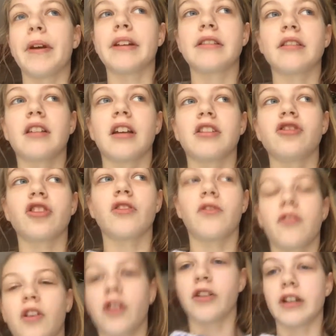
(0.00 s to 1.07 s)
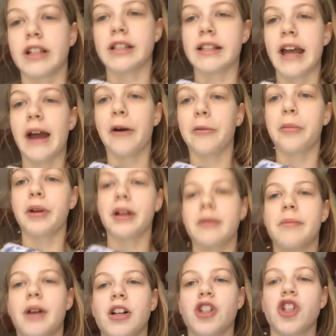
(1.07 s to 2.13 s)
It's like just flurries now pretty
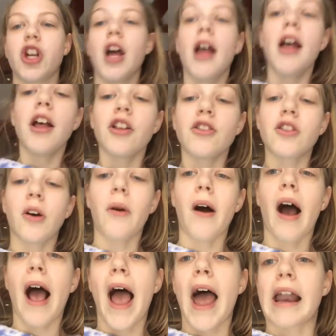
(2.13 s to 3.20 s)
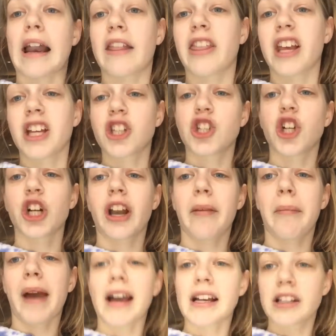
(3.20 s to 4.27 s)
much. So, and I think it's
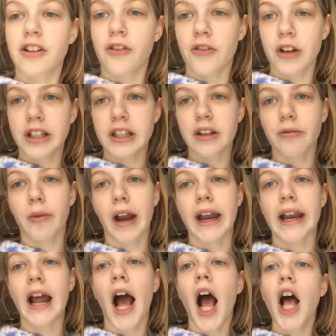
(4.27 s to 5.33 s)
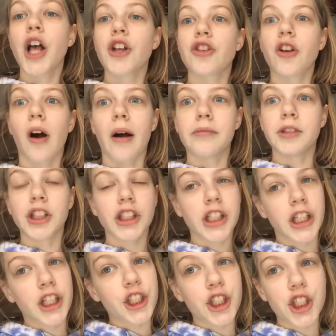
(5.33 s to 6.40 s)
turning back into freezing rain. So I'm just
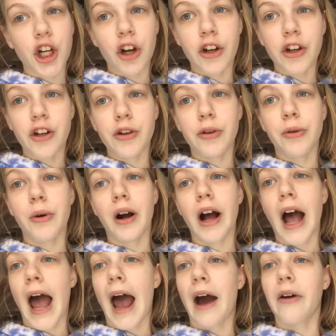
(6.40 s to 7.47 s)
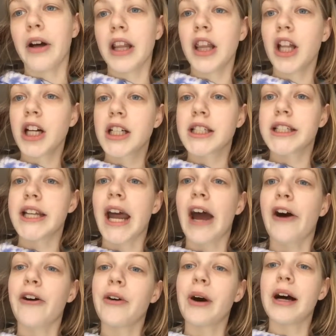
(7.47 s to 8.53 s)
going to show you how it looks
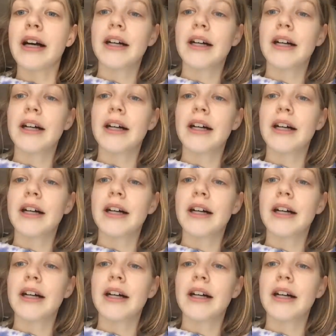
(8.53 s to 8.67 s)
now.